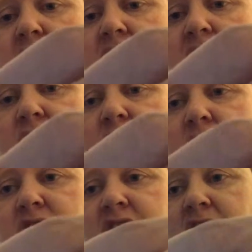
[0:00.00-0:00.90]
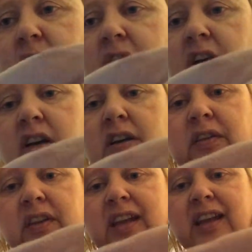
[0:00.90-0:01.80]
You just go
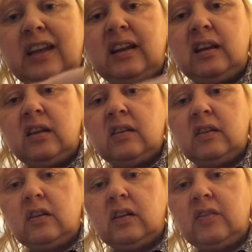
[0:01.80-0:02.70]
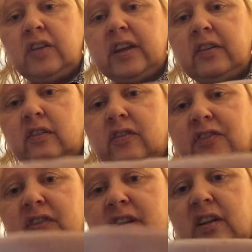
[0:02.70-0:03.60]
in and then
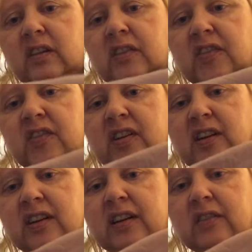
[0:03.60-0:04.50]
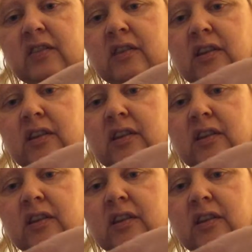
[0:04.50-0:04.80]
onto the other side,